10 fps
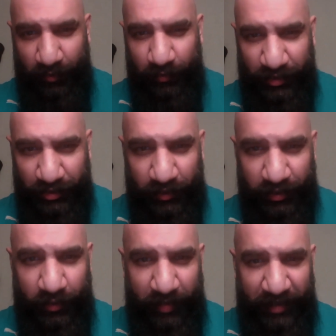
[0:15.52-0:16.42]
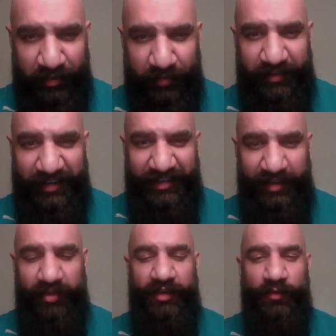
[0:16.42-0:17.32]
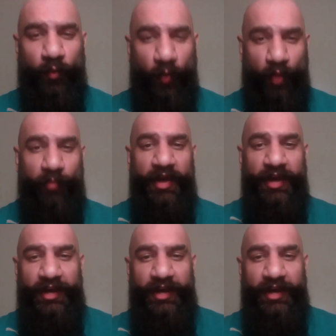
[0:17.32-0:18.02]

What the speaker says: you're enjoying your MacCoffee and keeping it warm.